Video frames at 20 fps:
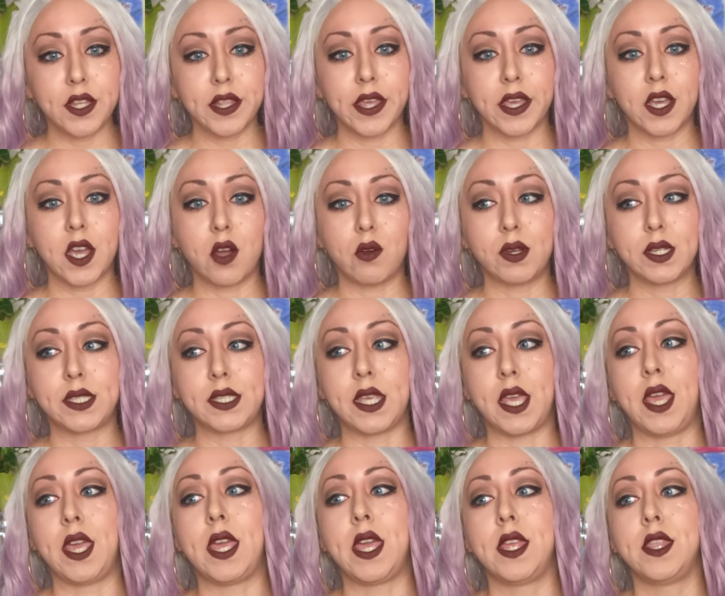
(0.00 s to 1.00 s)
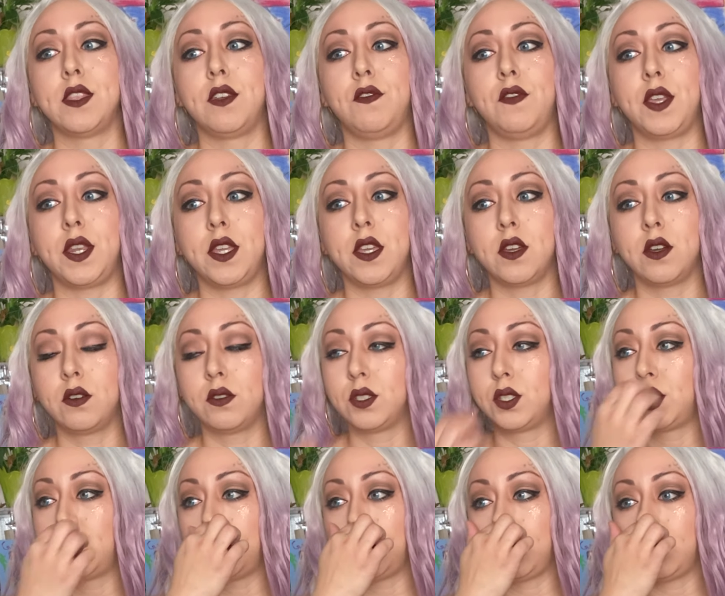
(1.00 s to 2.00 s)
like I always say in the
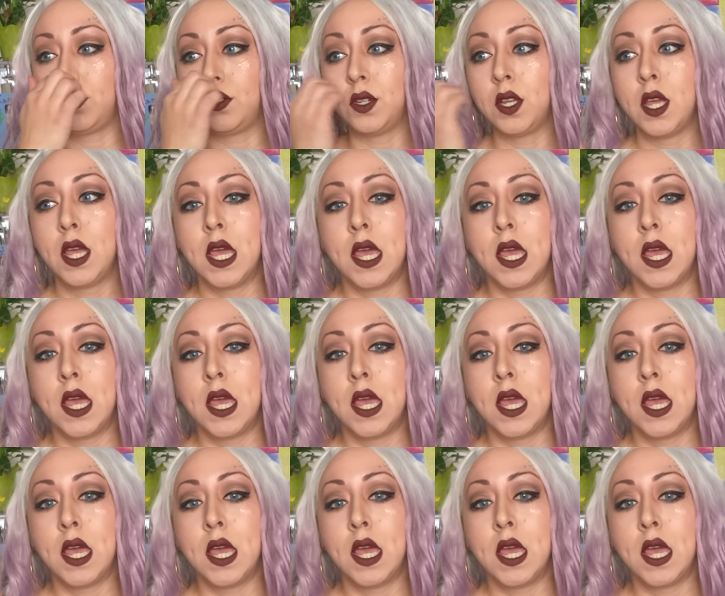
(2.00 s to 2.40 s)
videos too,